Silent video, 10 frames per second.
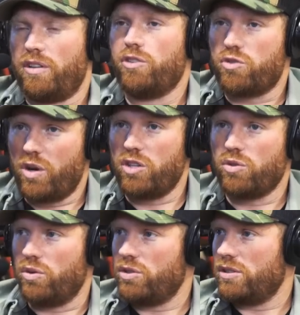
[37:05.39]
Like there's race
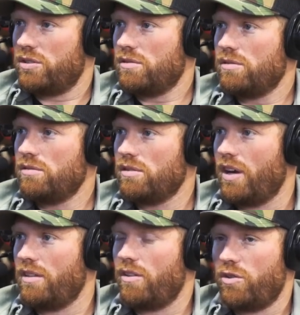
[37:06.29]
horses,
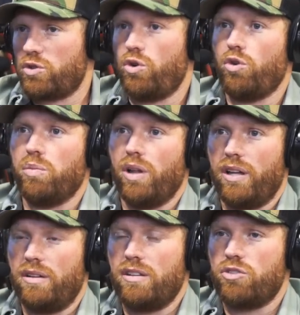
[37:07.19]
and then there's yep. cold
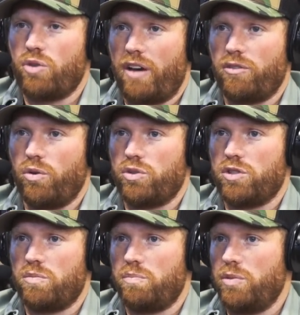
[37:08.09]
blood draft
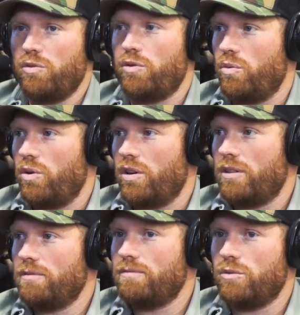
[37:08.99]
horses built for
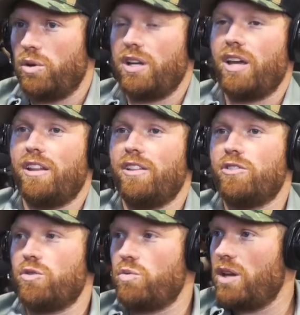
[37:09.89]
work, yep. right? And then
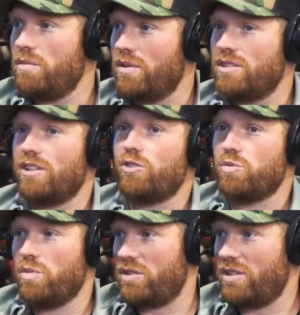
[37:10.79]
there's Arabians, and
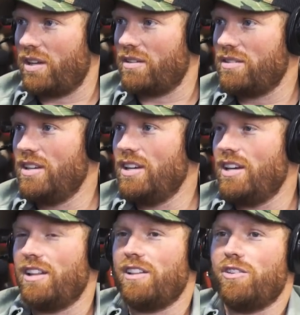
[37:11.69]
there's Mustangs,
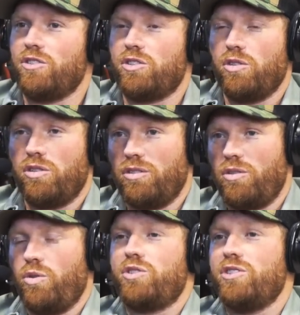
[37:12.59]
and then there's
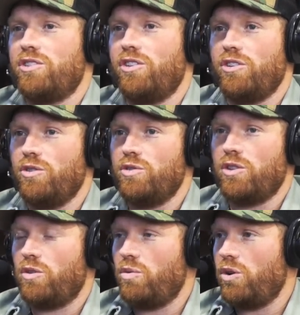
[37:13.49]
horses that are used
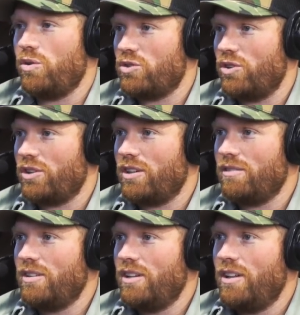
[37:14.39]
in the rodeo circuit
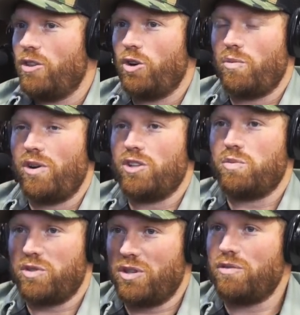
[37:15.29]
that are bred
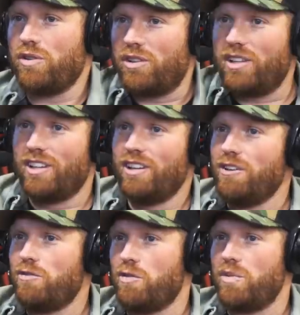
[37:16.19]
specifically yep.
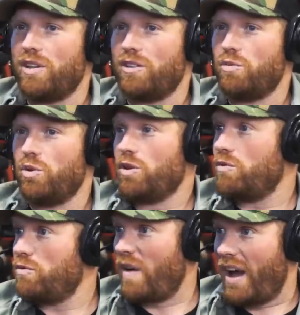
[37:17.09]
for being really
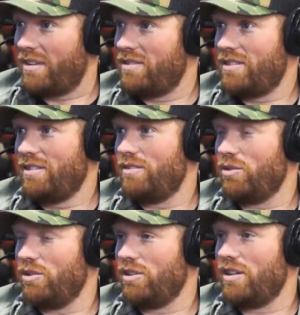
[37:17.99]
fast,
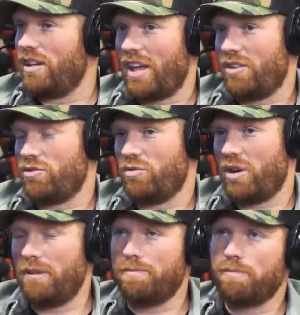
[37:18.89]
really and agile,
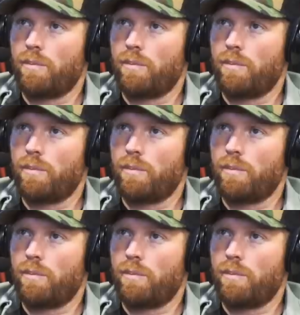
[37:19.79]
right?